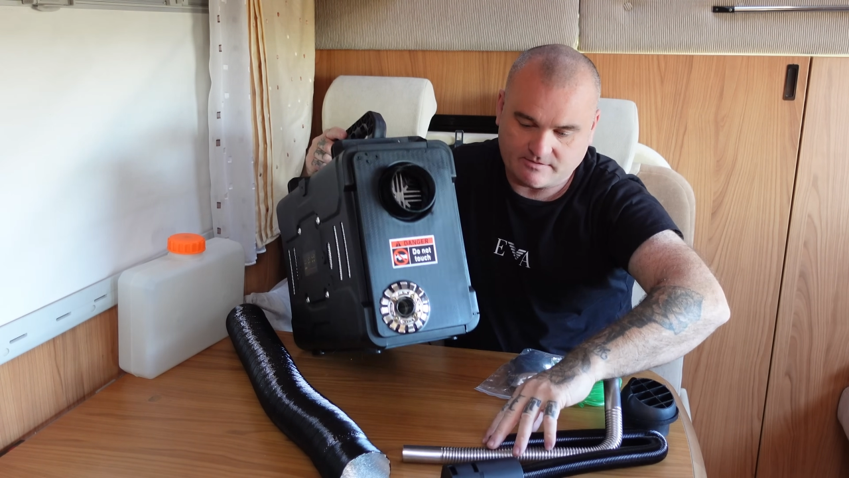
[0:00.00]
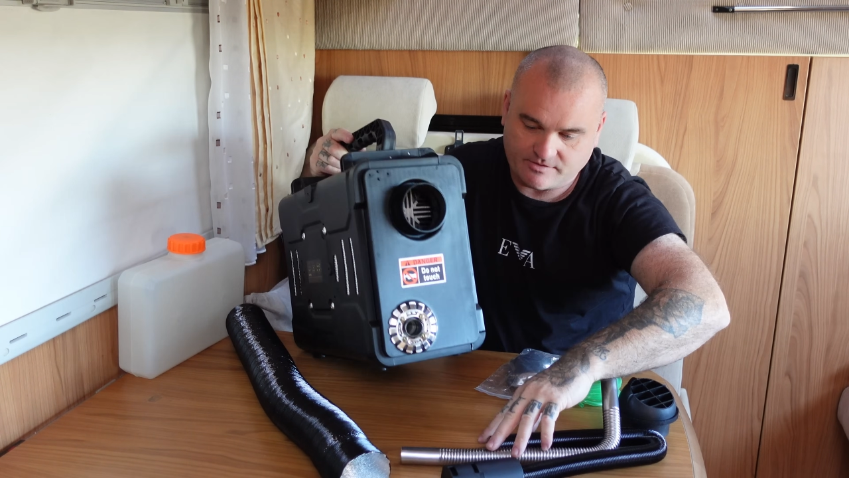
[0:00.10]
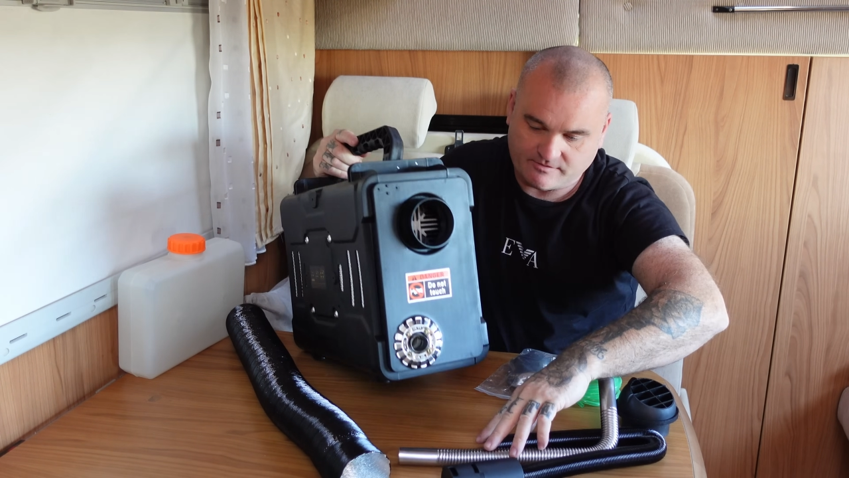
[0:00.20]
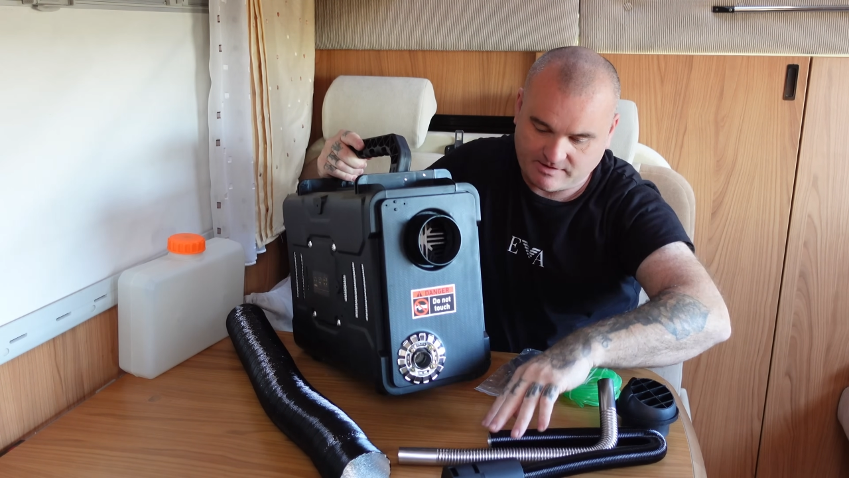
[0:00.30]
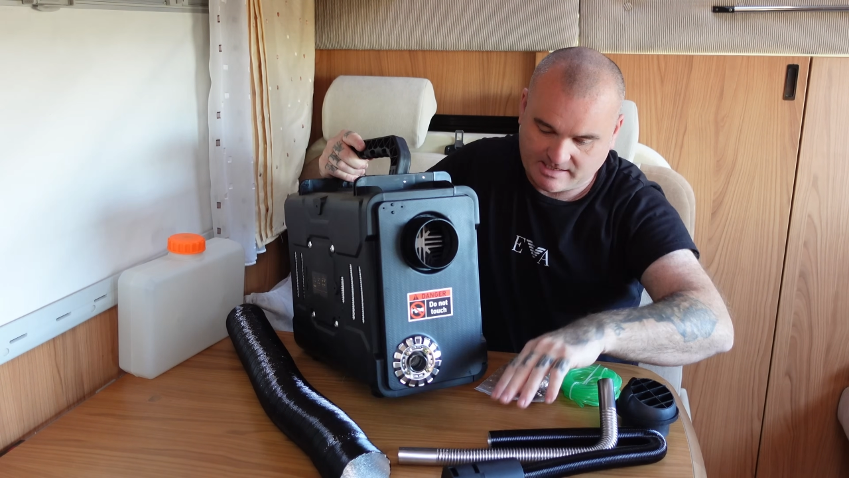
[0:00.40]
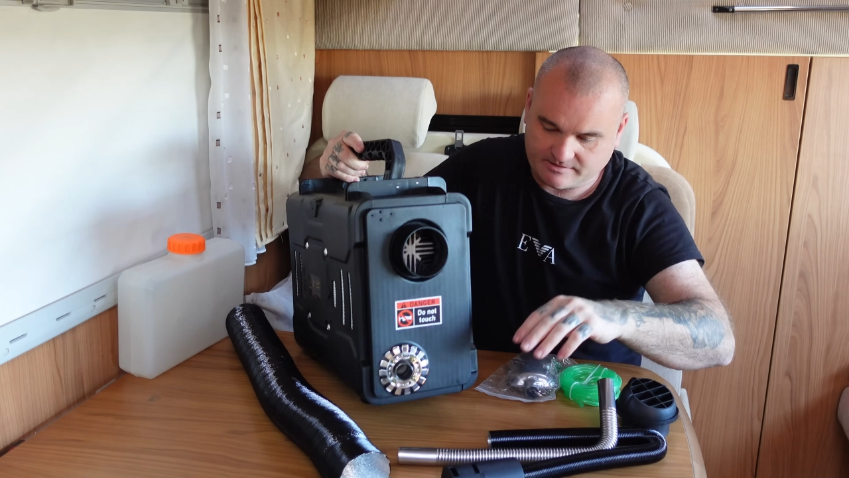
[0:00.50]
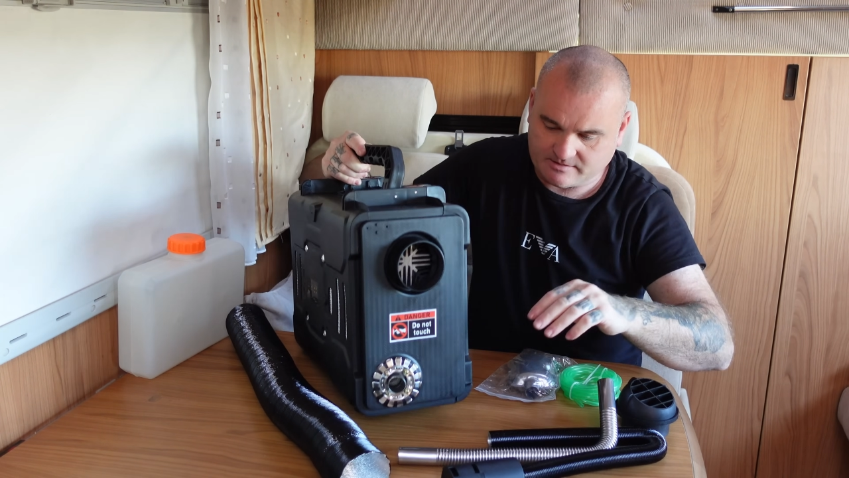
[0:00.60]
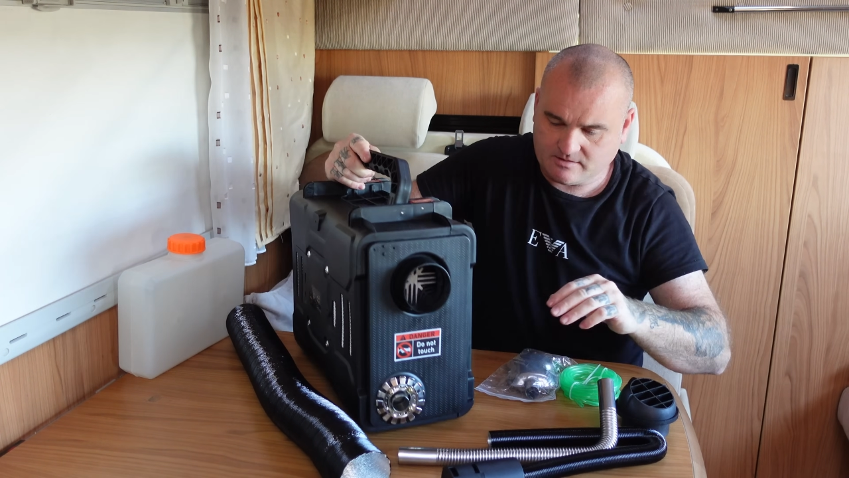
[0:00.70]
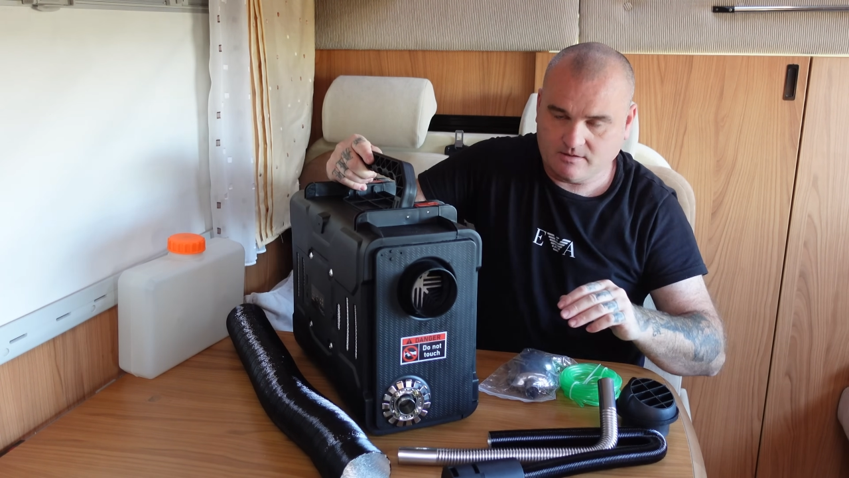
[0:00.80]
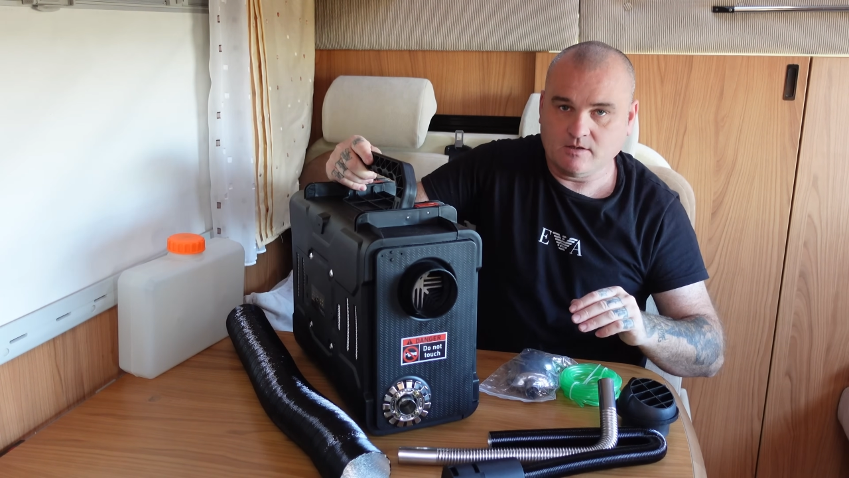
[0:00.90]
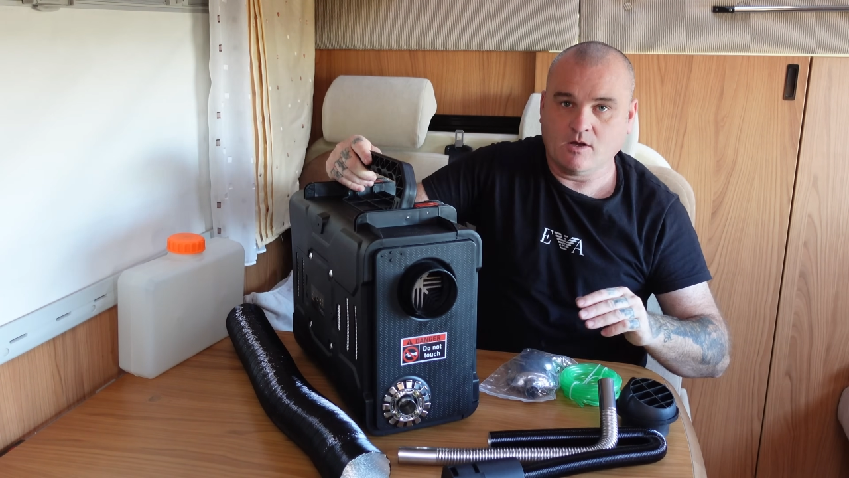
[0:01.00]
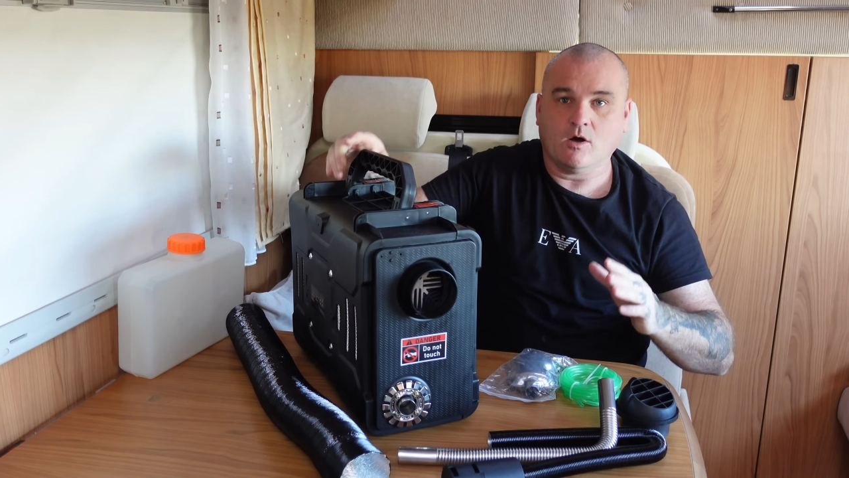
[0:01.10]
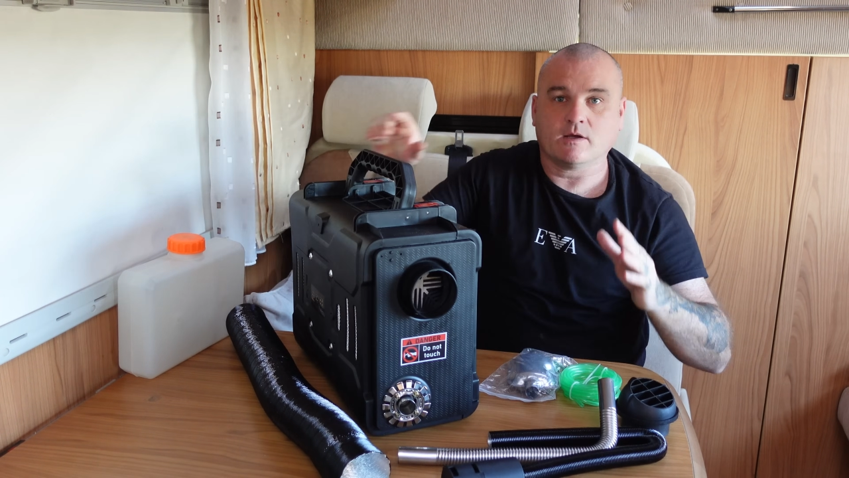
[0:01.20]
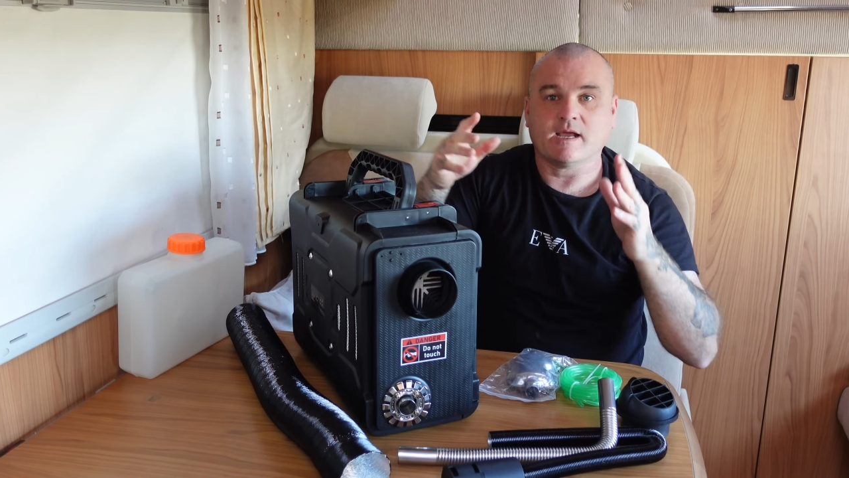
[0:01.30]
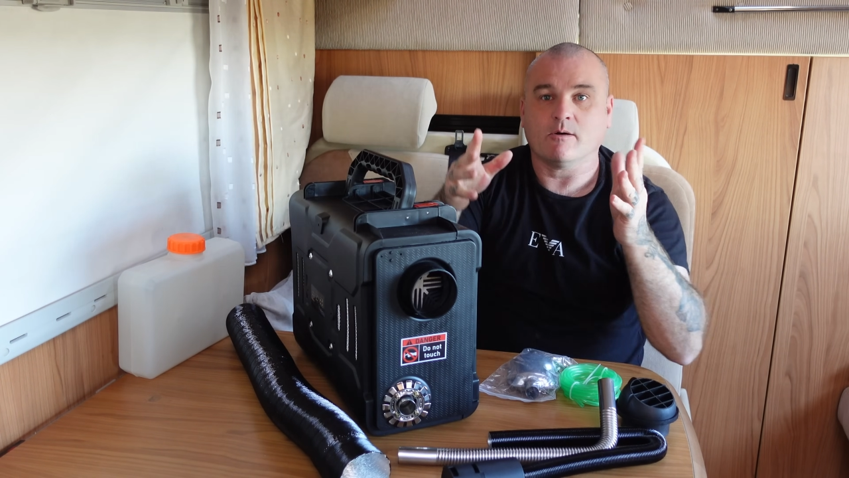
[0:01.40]
of the van,
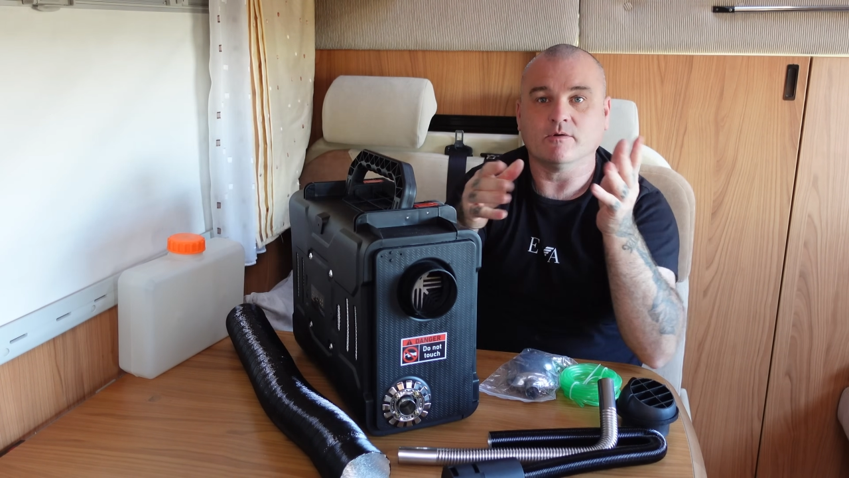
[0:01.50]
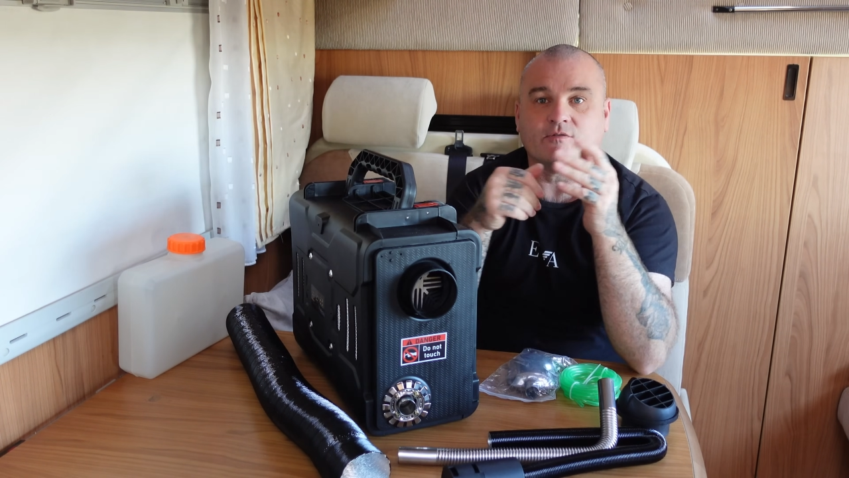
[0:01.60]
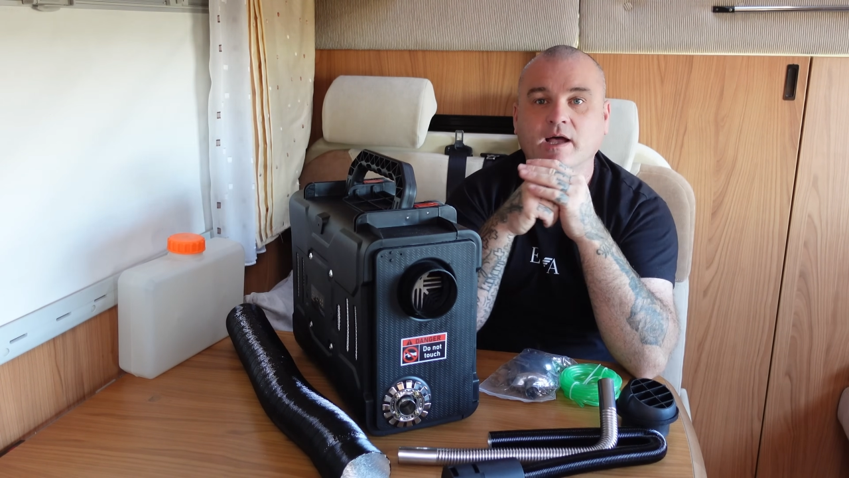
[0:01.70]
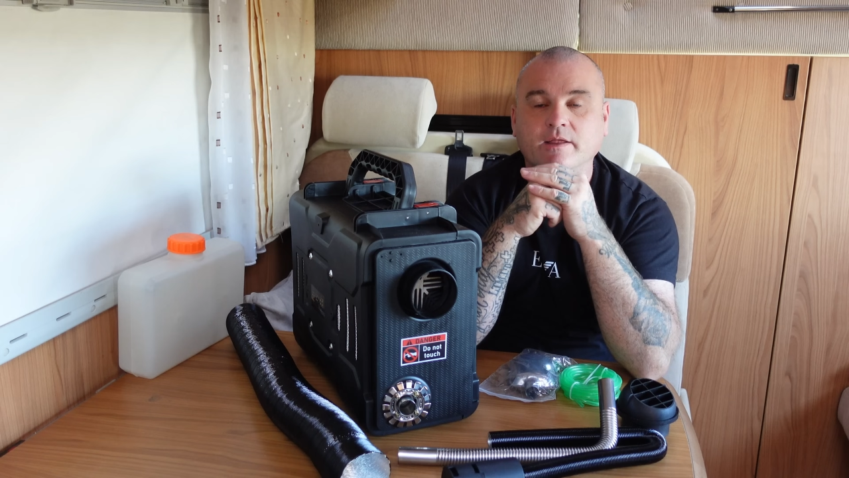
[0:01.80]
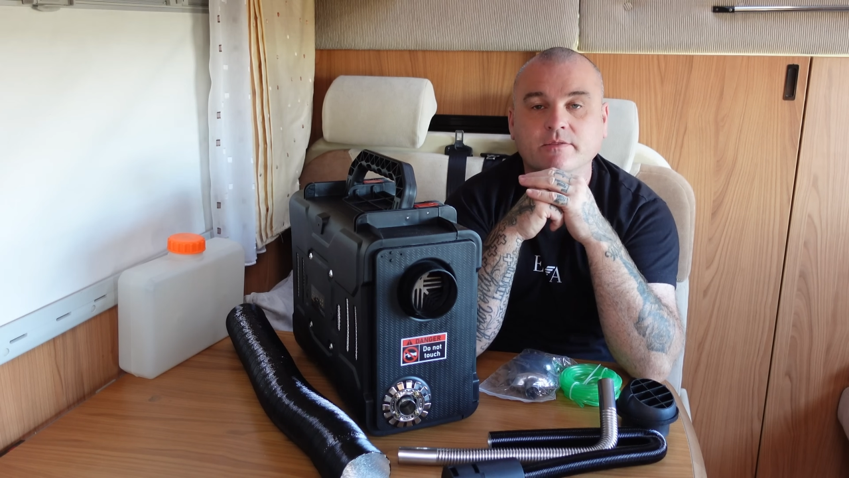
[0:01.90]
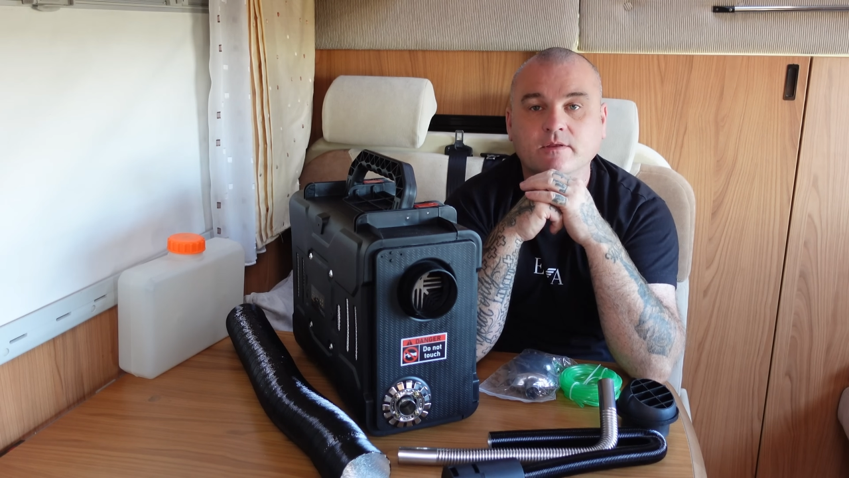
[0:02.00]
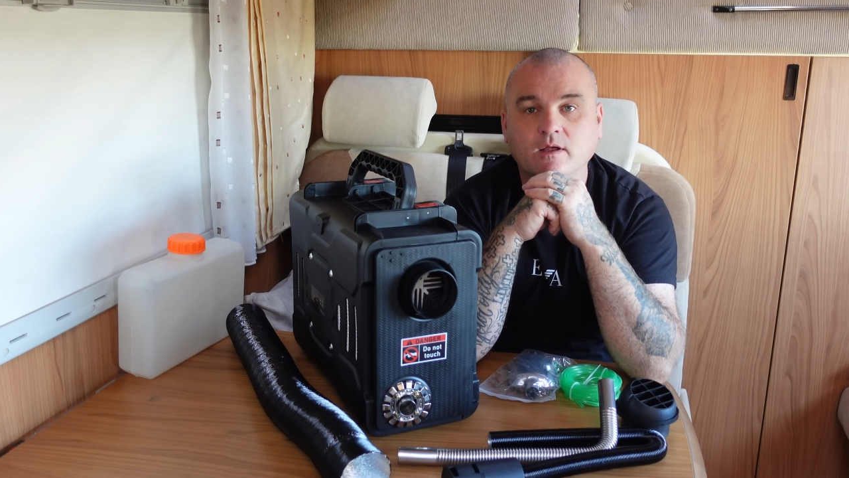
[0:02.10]
caravan,